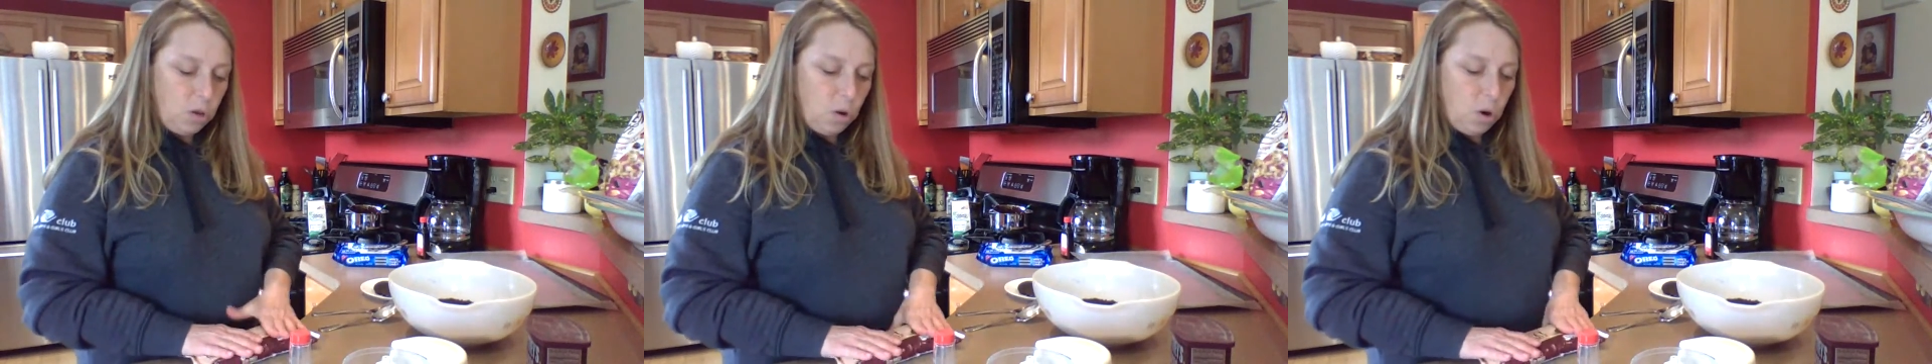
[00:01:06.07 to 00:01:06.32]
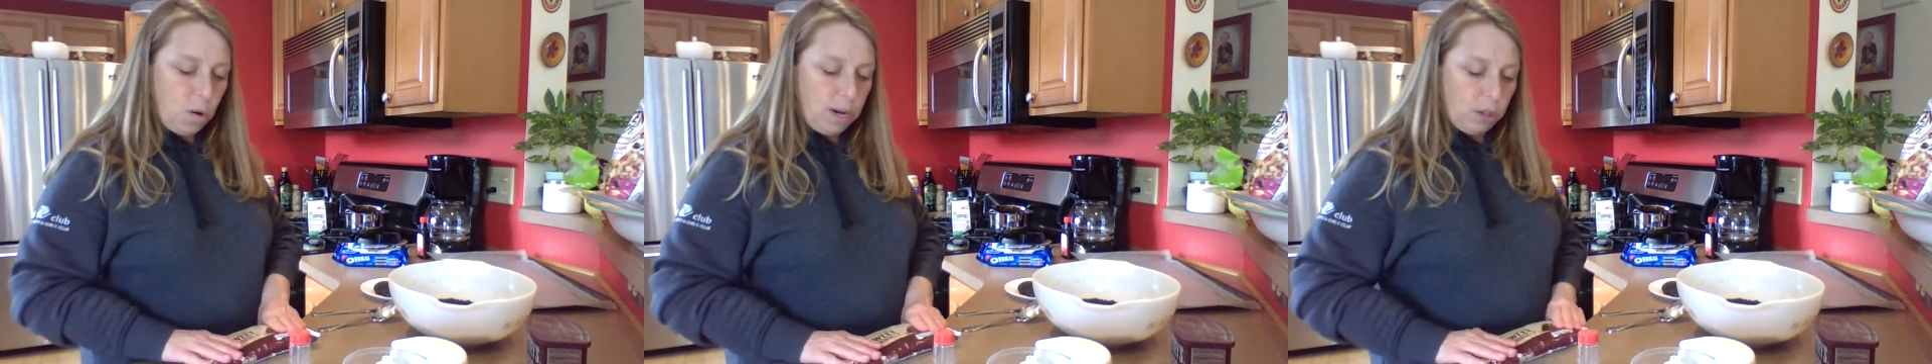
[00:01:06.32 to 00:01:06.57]
you're
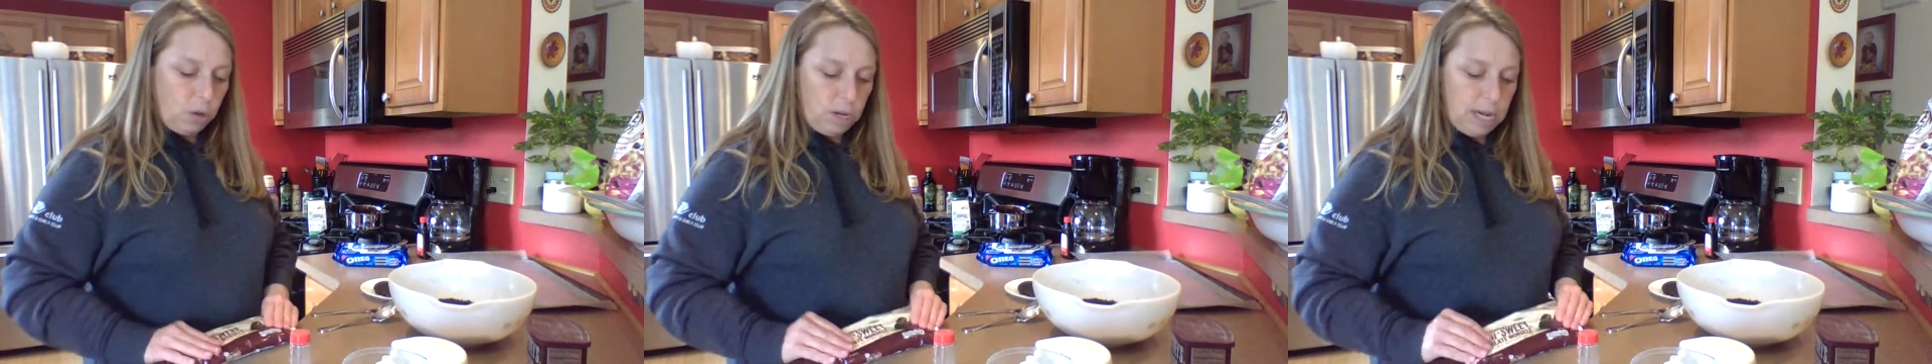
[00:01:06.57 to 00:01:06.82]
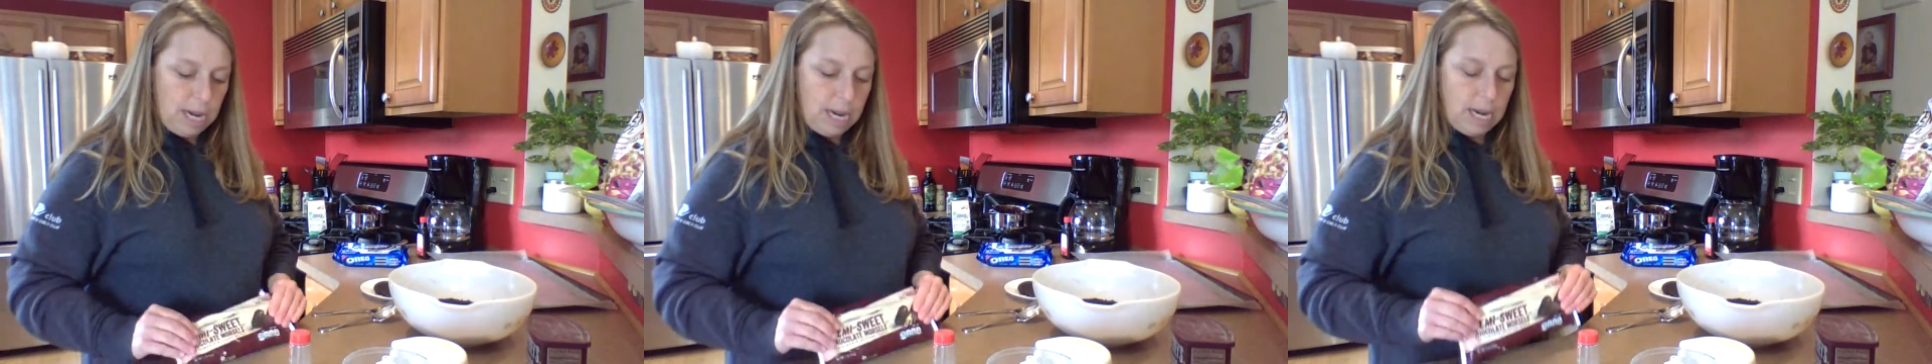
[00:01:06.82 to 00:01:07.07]
going to
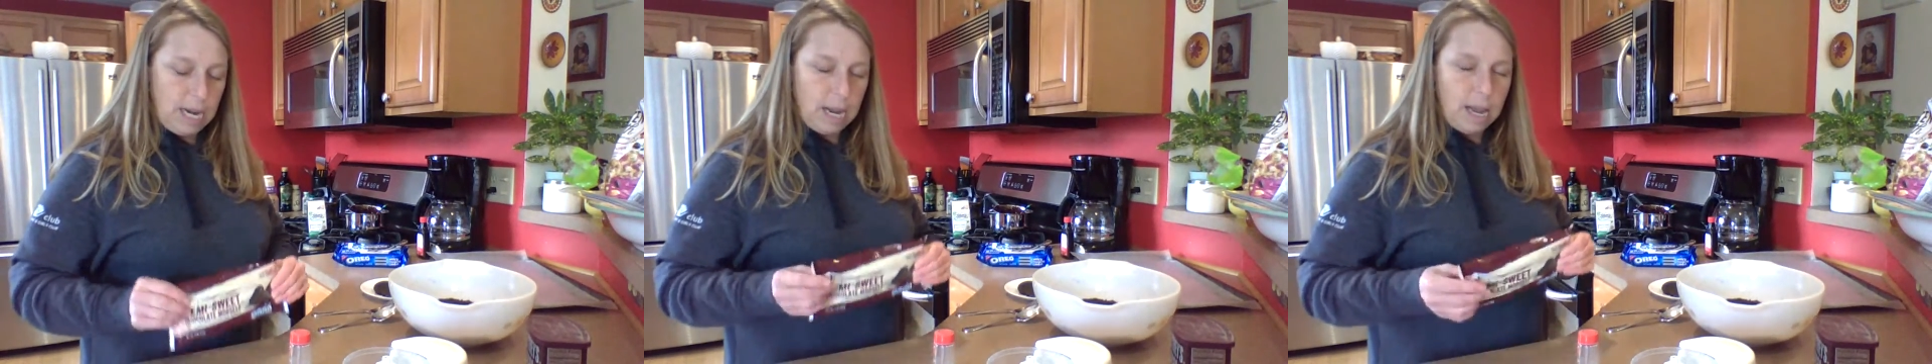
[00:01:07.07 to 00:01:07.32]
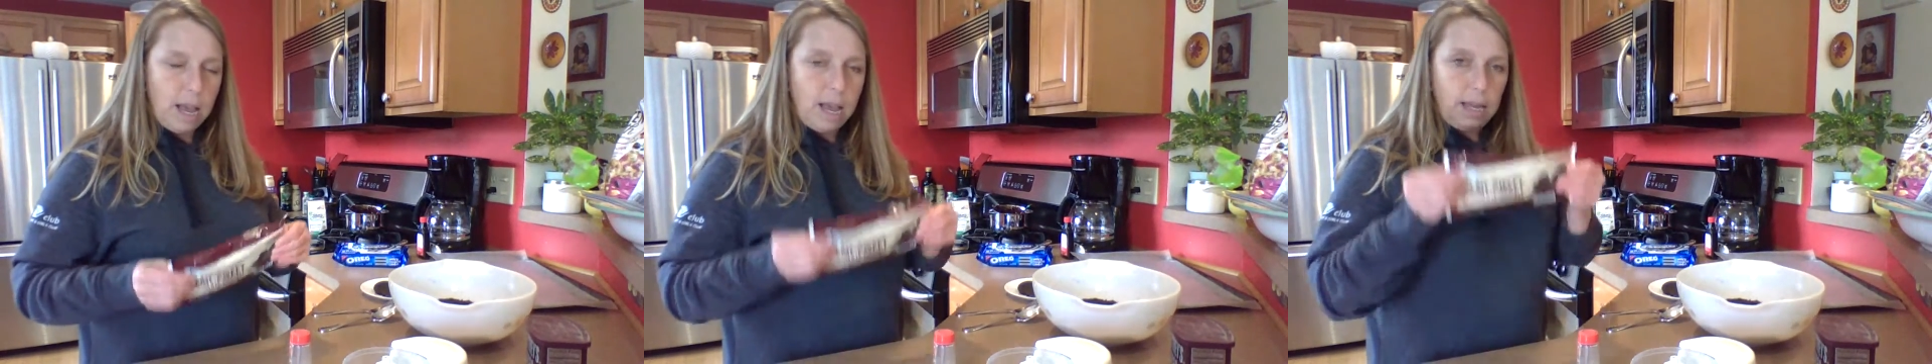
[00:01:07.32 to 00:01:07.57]
need
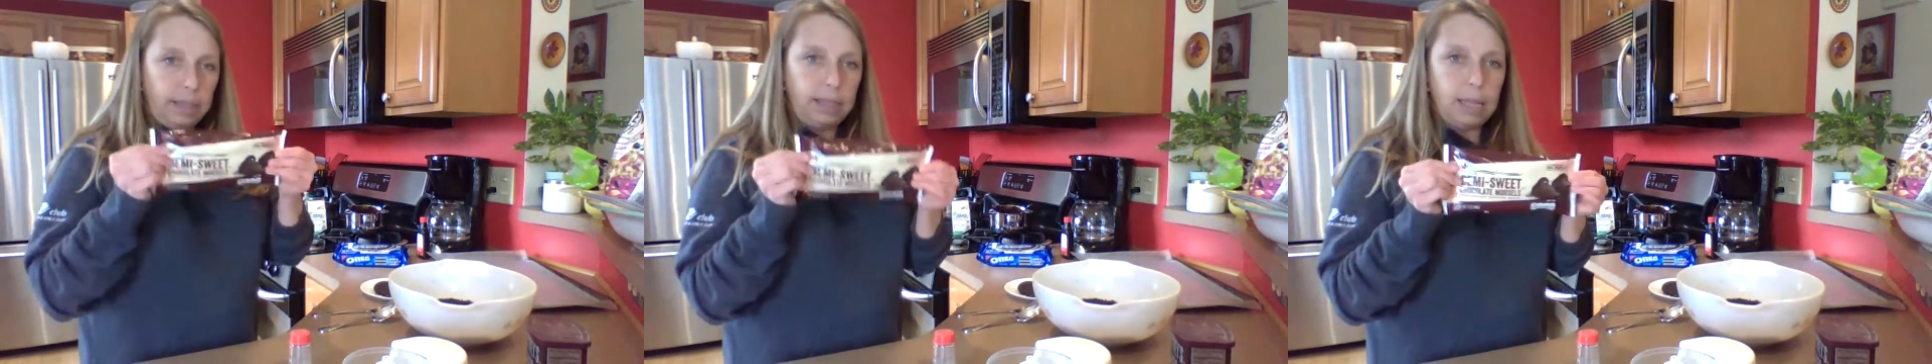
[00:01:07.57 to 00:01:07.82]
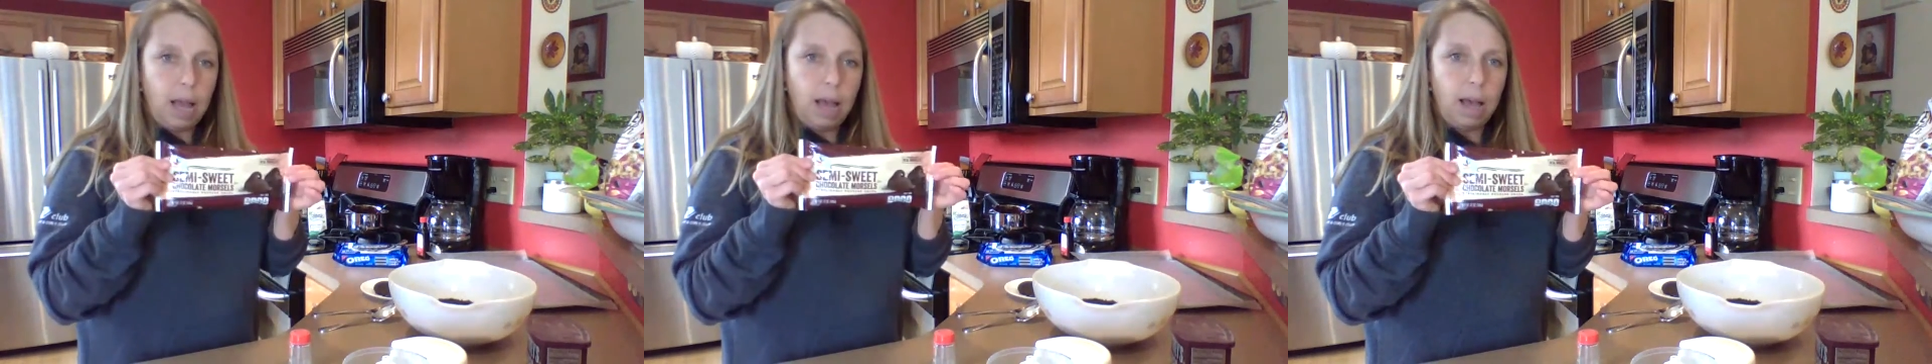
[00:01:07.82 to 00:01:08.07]

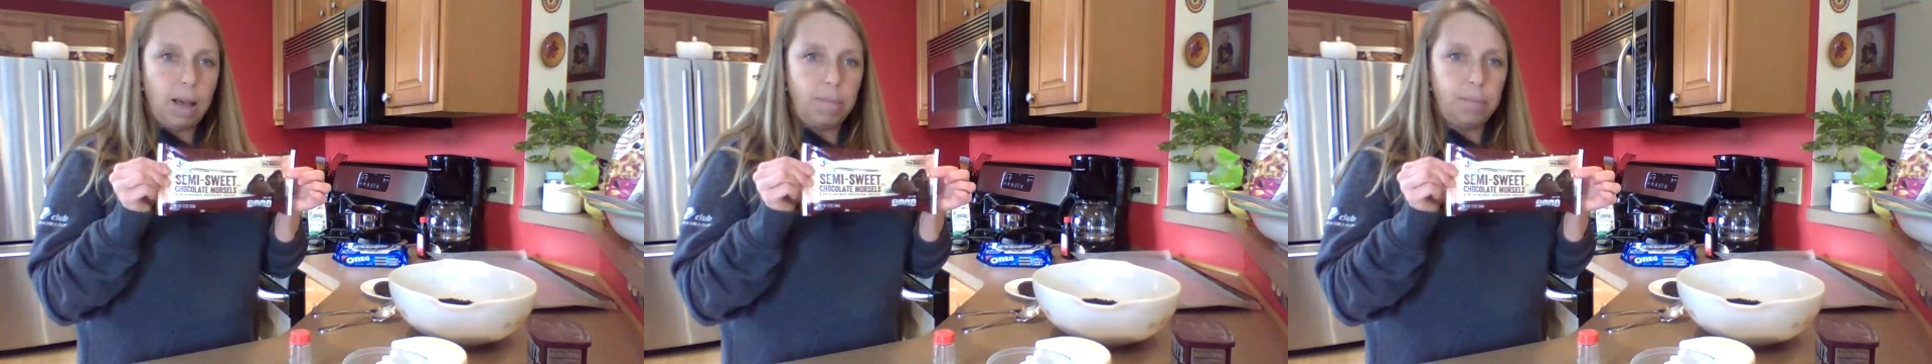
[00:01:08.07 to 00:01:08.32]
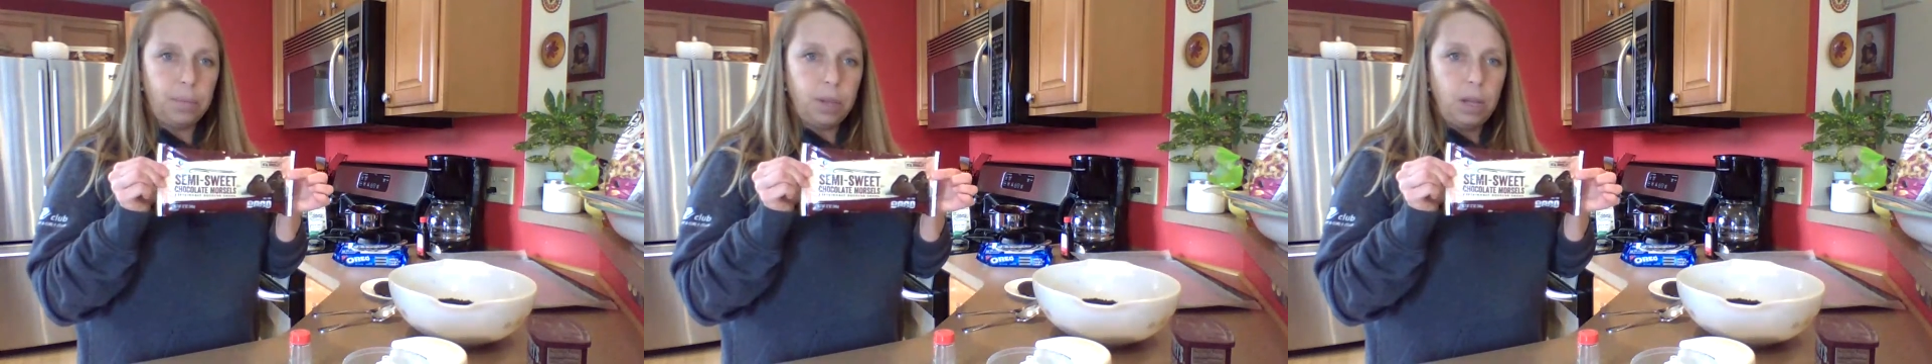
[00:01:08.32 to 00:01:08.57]
some